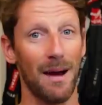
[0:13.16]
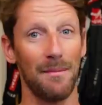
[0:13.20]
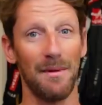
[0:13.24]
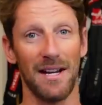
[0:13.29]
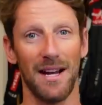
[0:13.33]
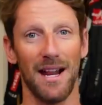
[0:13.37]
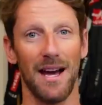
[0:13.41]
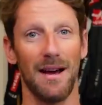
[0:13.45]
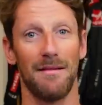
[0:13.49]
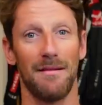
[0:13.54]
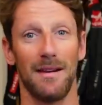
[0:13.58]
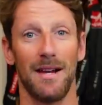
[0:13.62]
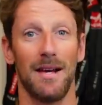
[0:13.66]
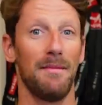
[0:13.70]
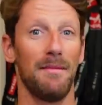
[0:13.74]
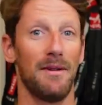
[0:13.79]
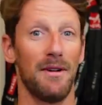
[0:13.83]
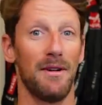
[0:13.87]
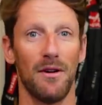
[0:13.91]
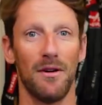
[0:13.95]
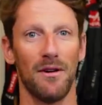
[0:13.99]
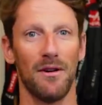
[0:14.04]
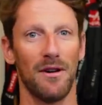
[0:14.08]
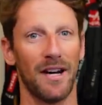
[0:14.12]
mean, let
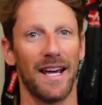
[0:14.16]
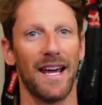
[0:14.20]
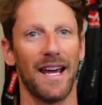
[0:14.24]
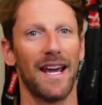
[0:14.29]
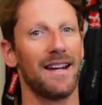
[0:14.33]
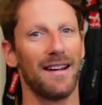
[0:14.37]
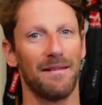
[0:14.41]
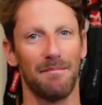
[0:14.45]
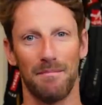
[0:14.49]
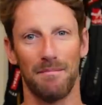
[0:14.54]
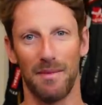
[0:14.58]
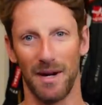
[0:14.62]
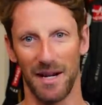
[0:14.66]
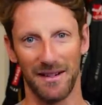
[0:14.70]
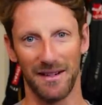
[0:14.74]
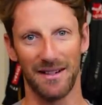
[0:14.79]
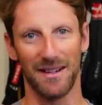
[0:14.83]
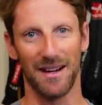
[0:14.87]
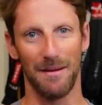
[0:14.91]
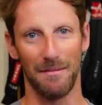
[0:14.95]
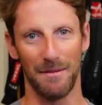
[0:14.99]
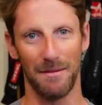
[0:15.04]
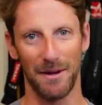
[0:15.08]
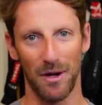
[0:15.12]
me know again,
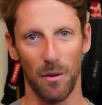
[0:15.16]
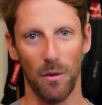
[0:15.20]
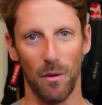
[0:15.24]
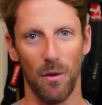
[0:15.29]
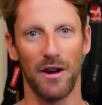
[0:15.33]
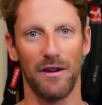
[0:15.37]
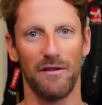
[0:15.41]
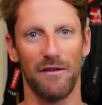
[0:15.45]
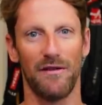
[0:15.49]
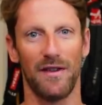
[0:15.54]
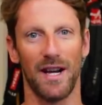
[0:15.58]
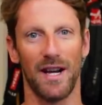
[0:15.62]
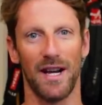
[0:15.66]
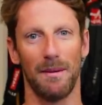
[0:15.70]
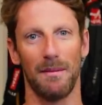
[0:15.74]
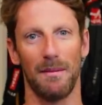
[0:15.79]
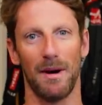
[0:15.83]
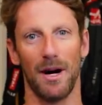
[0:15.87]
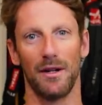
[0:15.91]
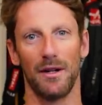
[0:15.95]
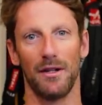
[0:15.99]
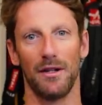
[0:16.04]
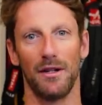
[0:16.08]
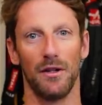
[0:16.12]
please let me know what you think
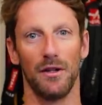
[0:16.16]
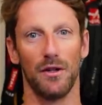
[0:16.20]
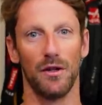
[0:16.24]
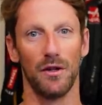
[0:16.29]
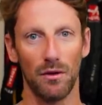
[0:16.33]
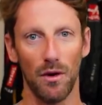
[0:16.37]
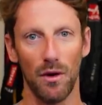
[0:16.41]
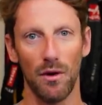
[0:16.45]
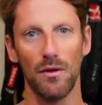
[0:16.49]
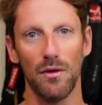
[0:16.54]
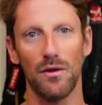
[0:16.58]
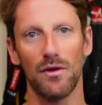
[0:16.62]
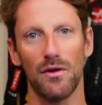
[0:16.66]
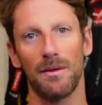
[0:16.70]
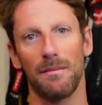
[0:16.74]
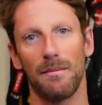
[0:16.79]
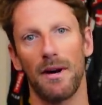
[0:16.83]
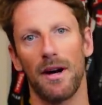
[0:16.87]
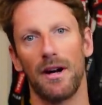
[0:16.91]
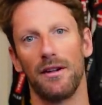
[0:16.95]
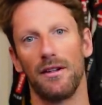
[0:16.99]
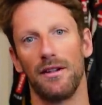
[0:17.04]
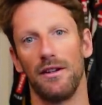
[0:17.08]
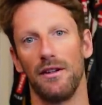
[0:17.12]
about the new rules,
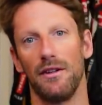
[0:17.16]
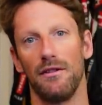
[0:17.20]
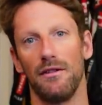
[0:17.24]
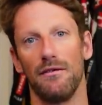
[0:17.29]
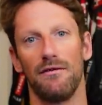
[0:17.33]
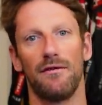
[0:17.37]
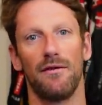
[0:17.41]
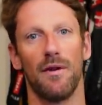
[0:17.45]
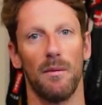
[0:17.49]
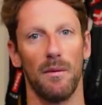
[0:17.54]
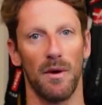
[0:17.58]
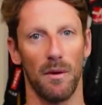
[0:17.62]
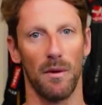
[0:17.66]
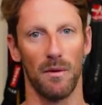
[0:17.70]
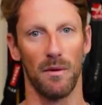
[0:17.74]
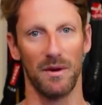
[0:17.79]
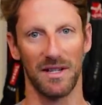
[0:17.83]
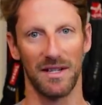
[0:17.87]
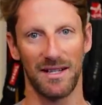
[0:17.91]
about the new Formula One